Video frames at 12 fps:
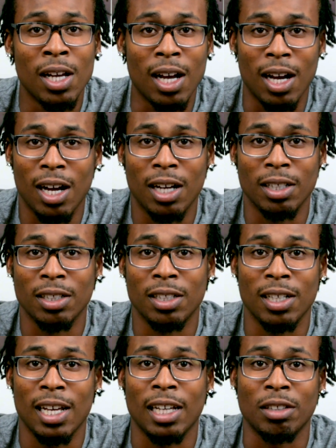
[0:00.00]
Honda
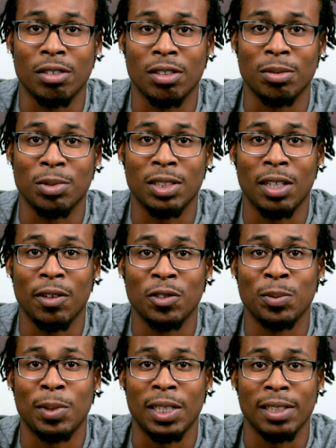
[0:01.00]
and Acura themselves,
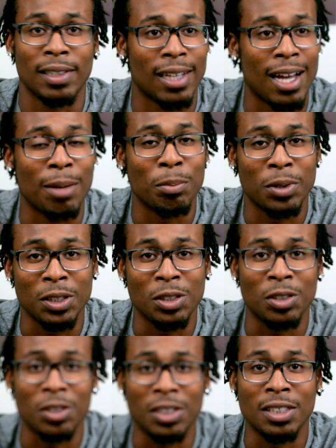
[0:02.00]
but I'm pretty
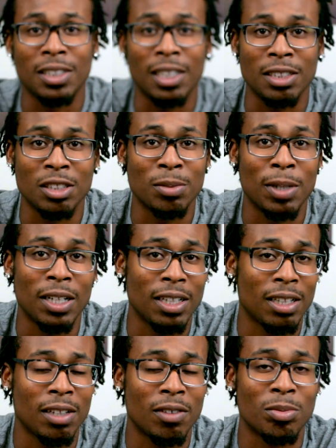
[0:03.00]
sure you can take just about
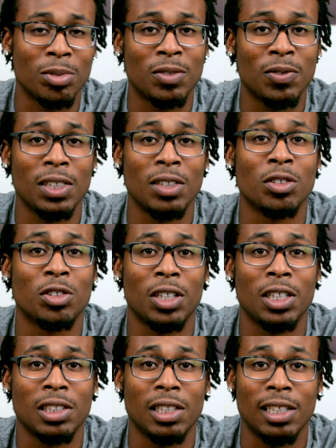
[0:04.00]
anything from this video and
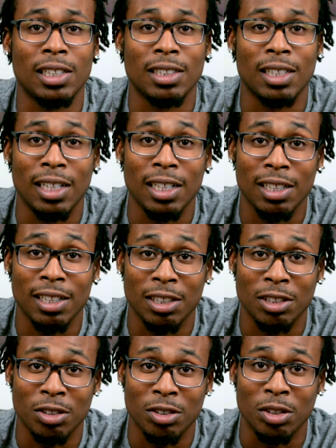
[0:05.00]
translate it to anything
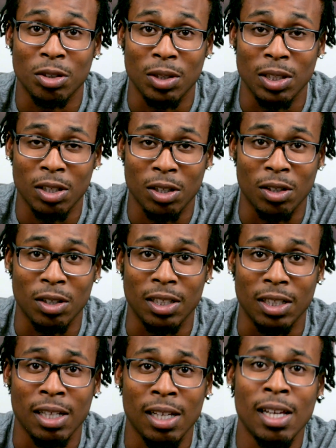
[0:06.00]
that you're doing currently.
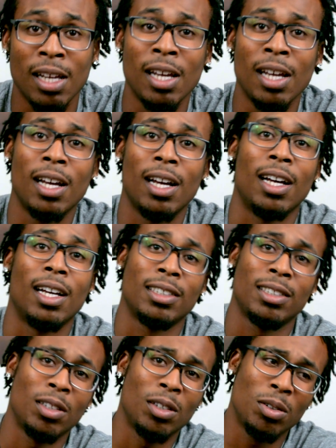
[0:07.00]

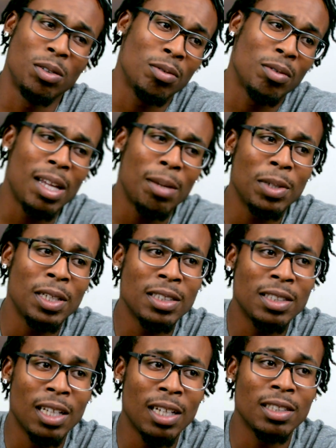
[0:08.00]
So that being
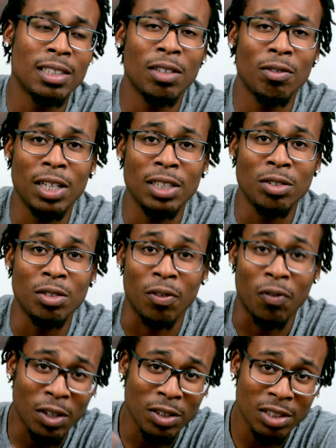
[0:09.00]
said, let's get right to it.
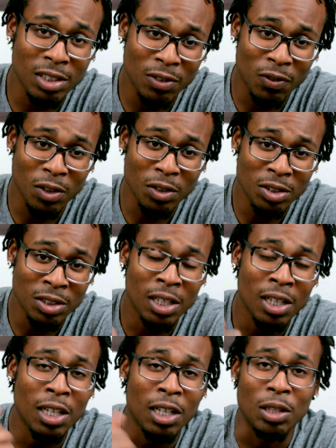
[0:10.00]
First things first,
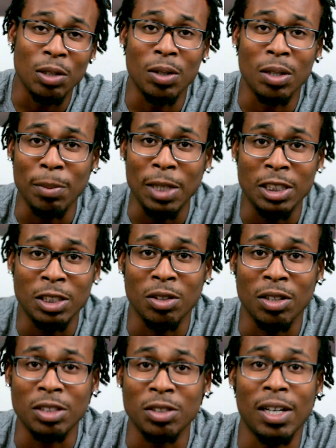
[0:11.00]
you want to make sure
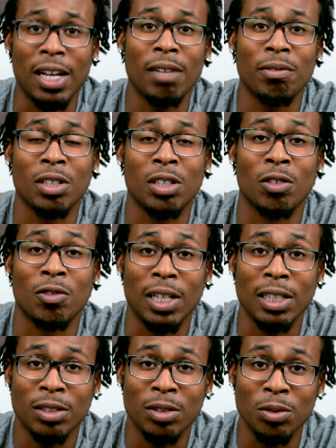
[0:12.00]
that you have the
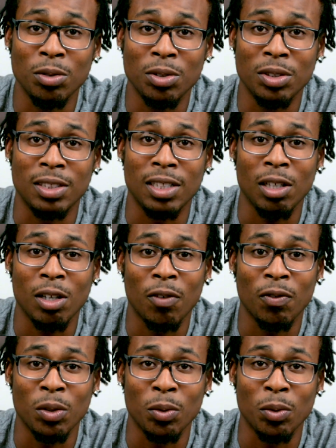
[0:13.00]
correct tools to take off your